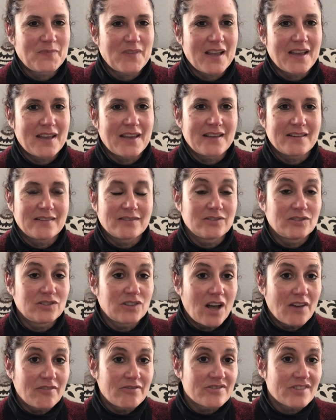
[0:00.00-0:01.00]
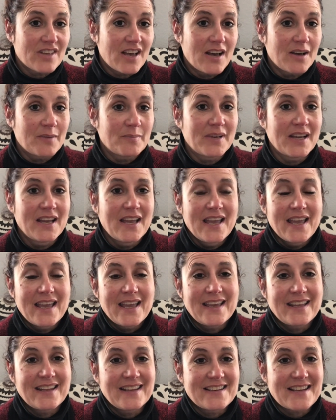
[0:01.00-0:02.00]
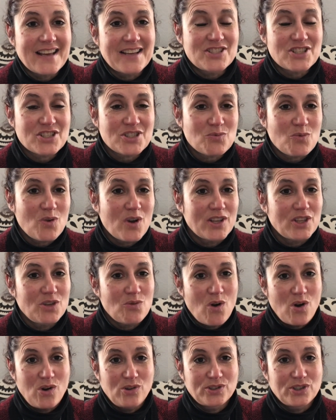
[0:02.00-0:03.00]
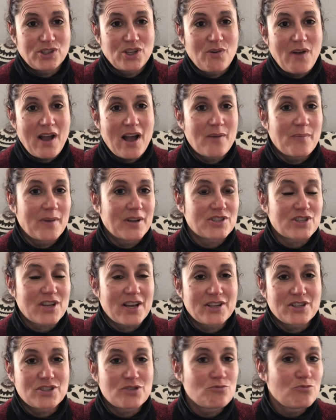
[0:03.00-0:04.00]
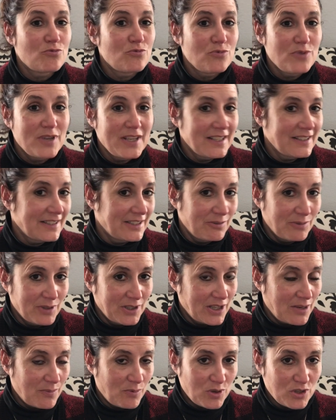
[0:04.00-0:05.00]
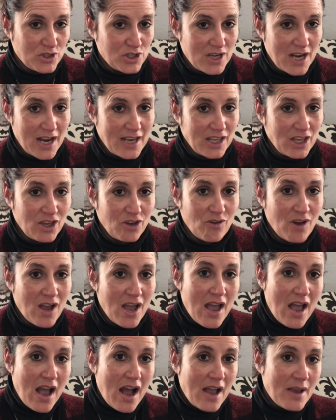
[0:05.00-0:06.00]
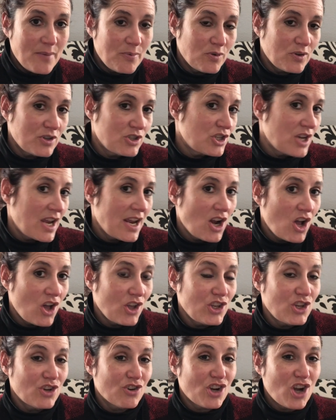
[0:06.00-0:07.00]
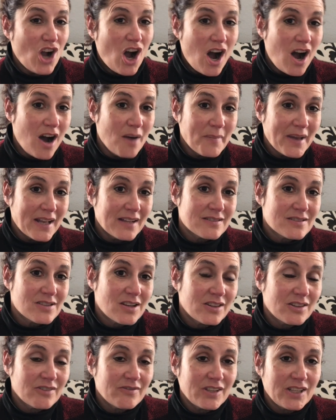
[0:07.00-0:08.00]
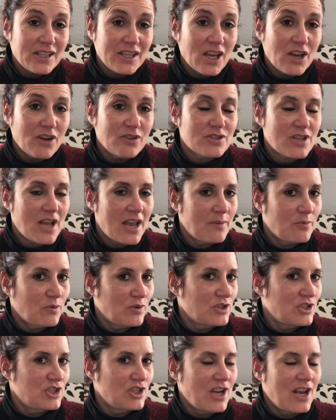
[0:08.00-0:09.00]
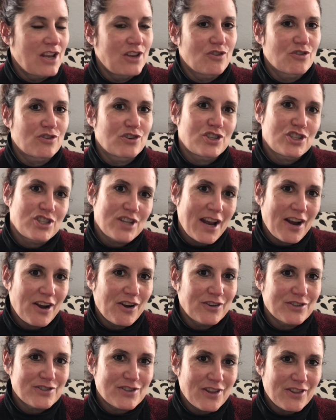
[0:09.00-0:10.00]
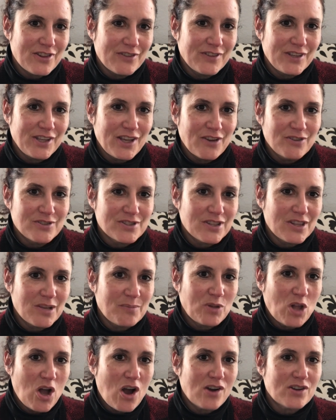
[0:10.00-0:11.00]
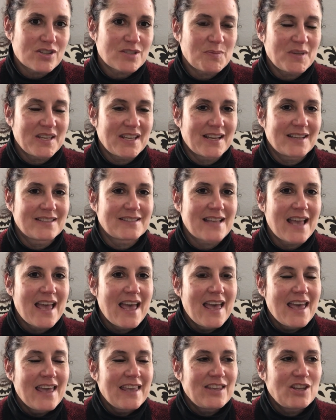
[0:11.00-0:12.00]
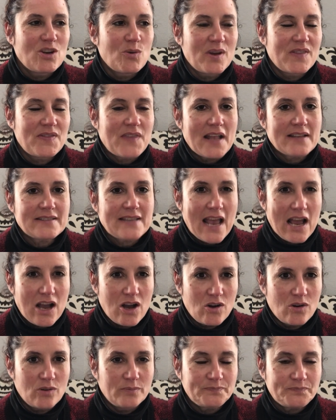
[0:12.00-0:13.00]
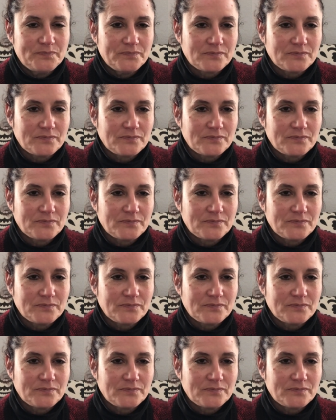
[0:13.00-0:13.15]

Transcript: I love them. And I just want you all to know how much I really, really appreciate you. I appreciate all your comments on the videos. I appreciate your shares on the videos and the blogs, because you know what, that's how